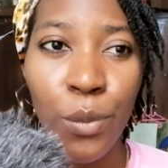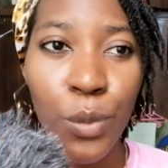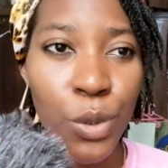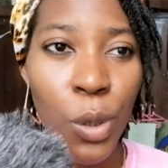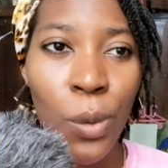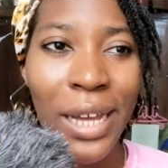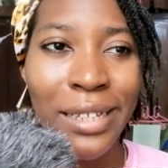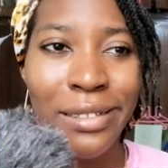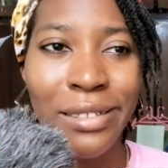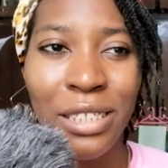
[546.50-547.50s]
so
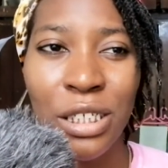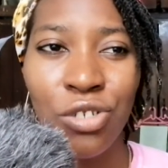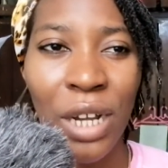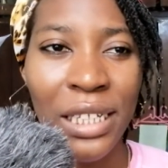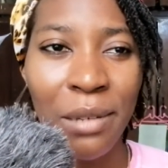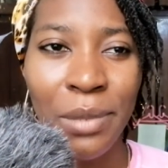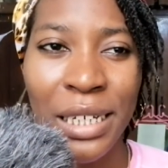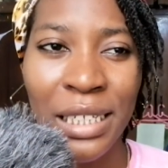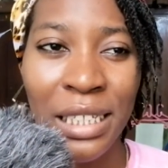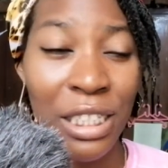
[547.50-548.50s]
when she tried her
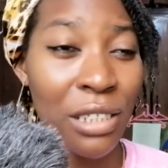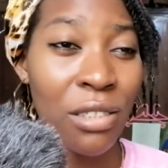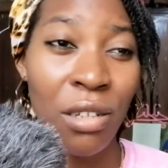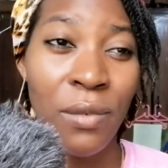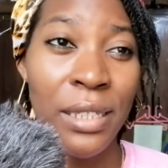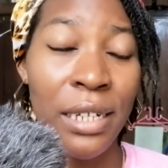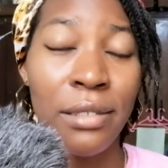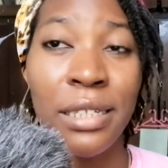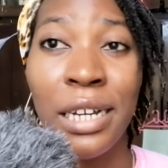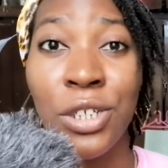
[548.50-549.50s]
best, and then she discovered
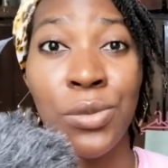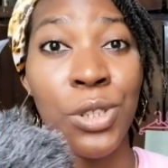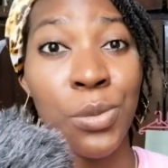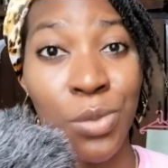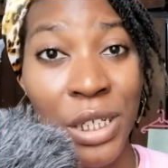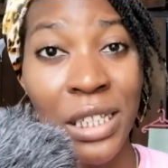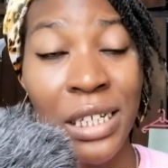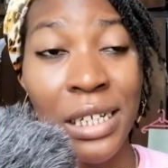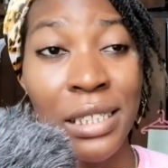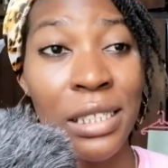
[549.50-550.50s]
that she was
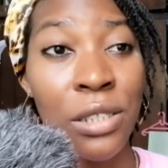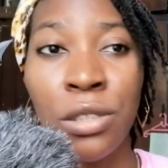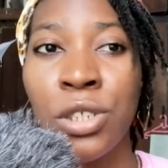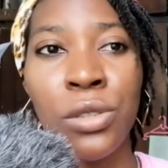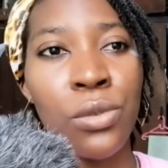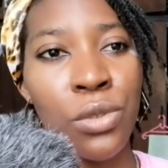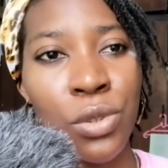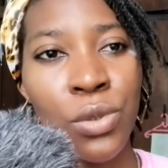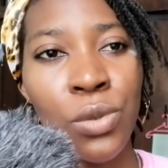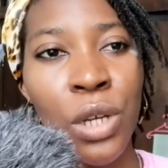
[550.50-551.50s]
pregnant, there's nothing she could
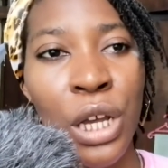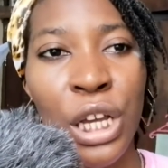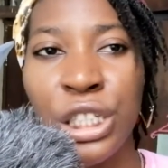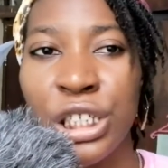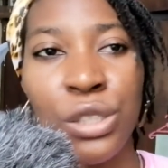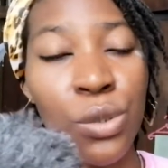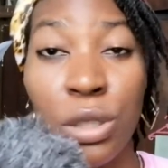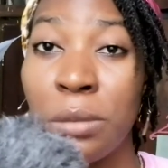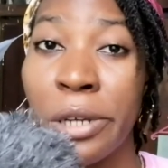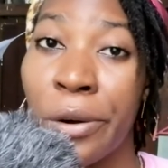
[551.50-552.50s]
do, she
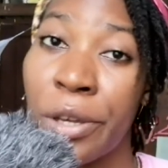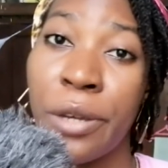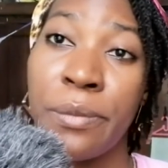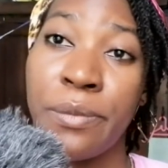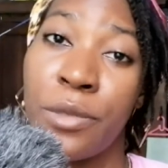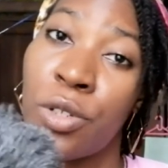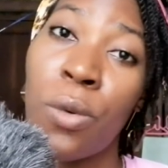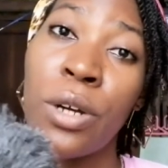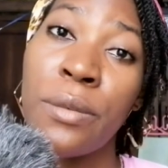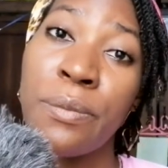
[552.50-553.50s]
told him that, okay, you know
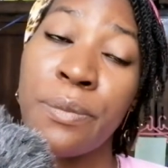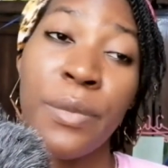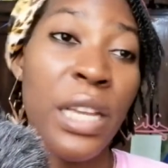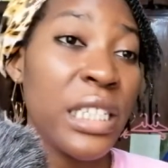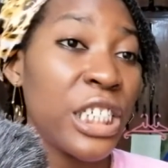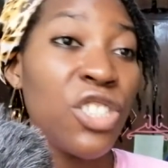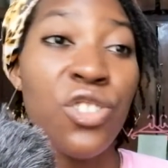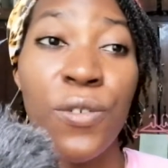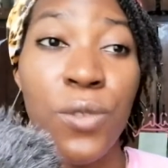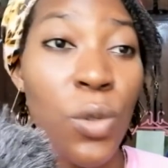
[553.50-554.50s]
what, since
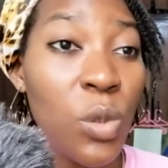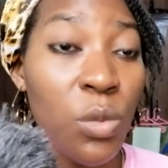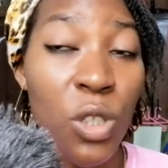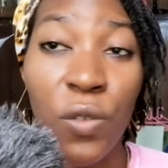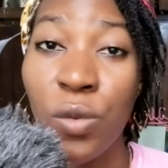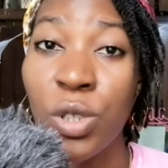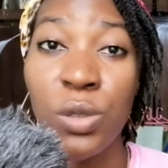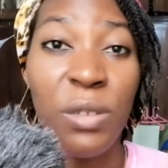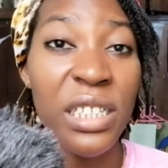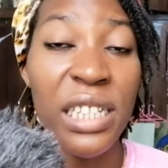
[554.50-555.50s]
you've told me of
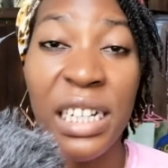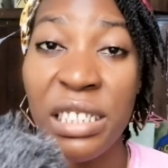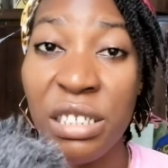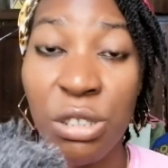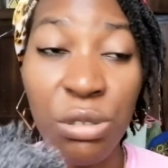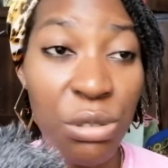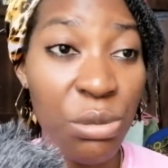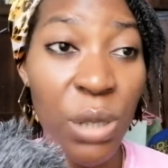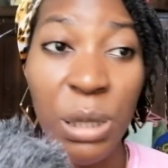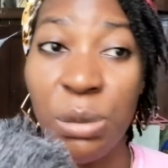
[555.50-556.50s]
what my dad did to
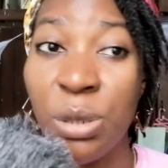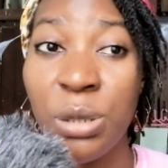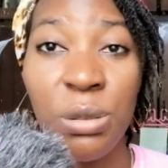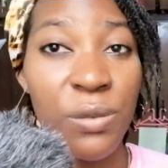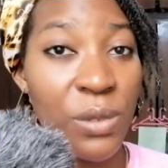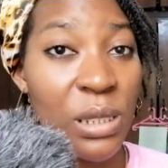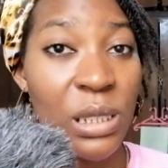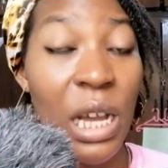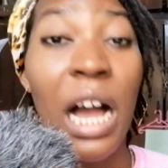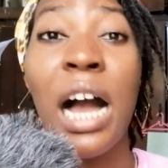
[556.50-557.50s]
you and the rest of
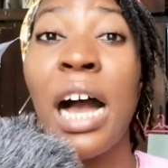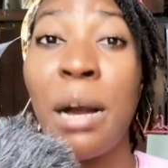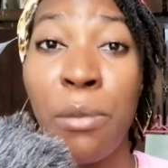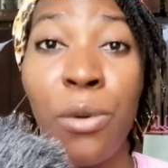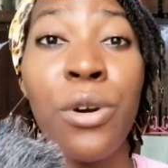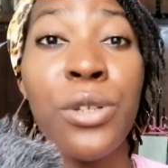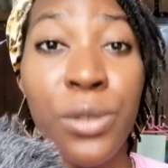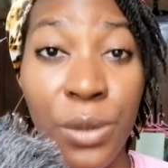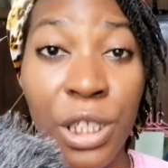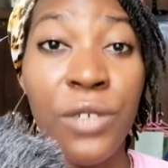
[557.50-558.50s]
it, I'm going
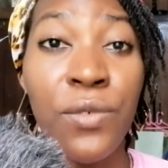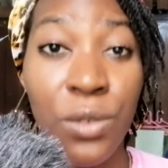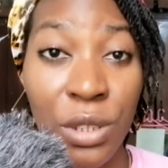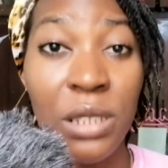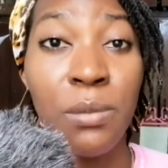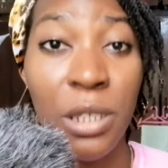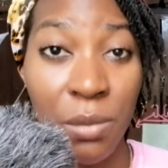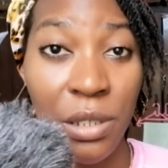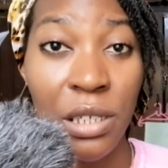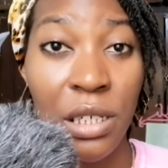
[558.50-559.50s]
to give you this
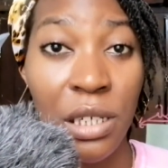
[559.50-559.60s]
baby,